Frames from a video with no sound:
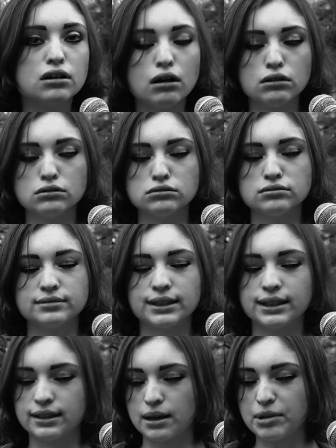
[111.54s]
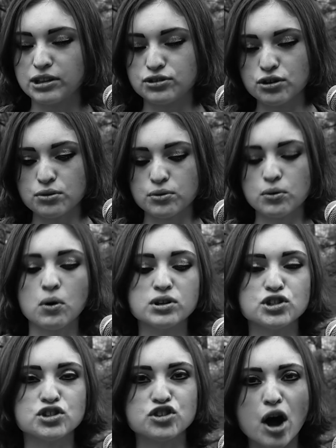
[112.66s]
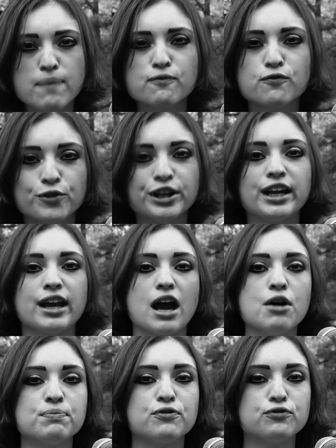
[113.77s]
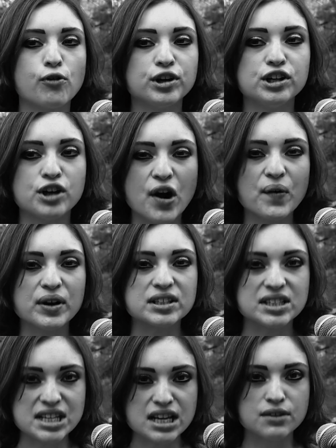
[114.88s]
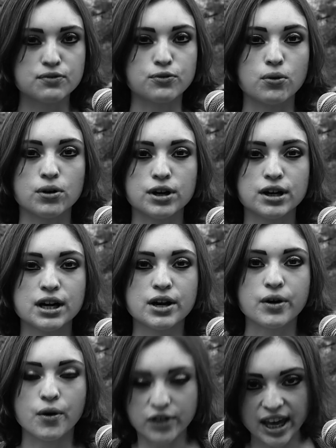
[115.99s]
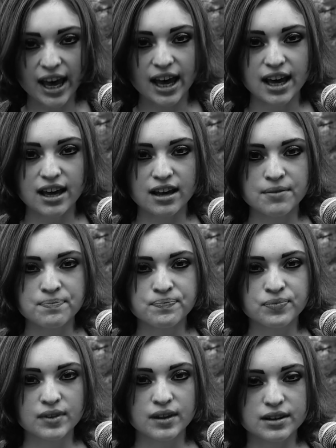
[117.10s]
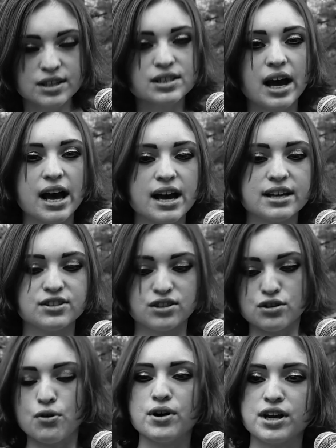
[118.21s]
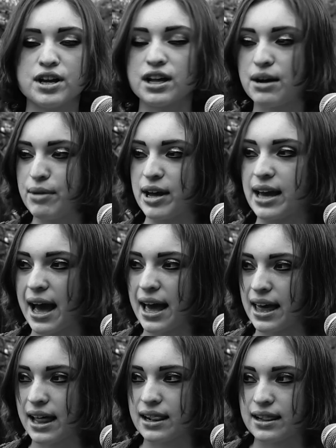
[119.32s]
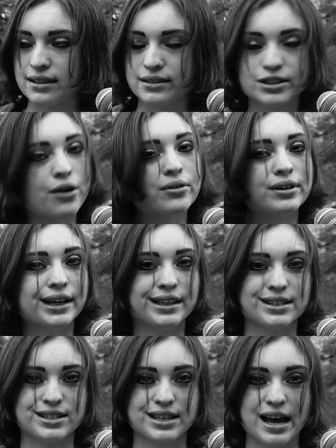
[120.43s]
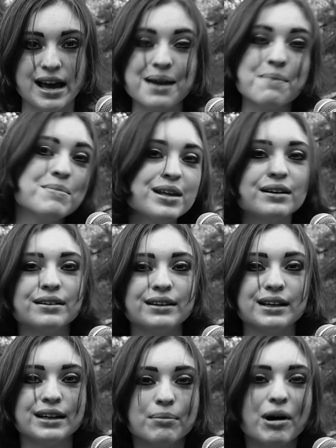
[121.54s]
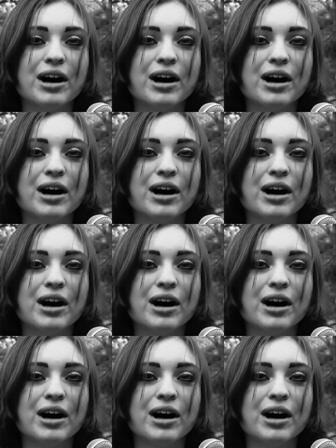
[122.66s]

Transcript: Oh, and I'm like, dude, stop freaking out before you know what it's needed for. Okay, this guy is annoying. And I'm like, I don't like this guy immediately. Come